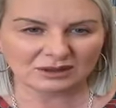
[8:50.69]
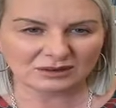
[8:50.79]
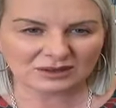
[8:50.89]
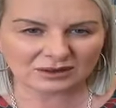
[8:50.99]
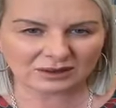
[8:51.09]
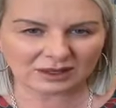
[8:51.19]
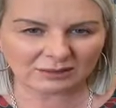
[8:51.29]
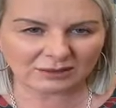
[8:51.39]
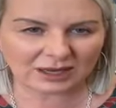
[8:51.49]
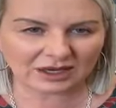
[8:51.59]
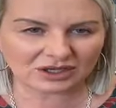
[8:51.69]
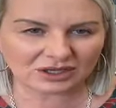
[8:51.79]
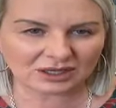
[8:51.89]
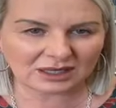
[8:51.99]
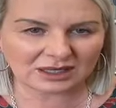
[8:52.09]
It's going up.
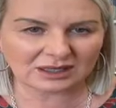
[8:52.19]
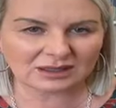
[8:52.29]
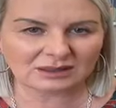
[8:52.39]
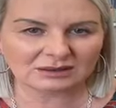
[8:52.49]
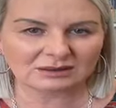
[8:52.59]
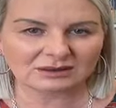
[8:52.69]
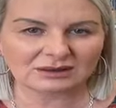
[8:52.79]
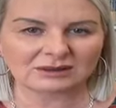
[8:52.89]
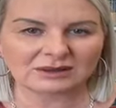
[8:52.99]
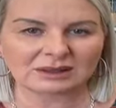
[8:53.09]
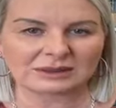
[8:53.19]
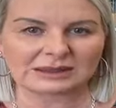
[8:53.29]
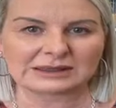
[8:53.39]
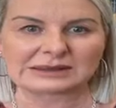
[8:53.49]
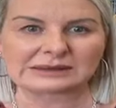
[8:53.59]
Action needed. Don't know what that
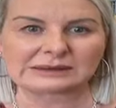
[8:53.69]
means.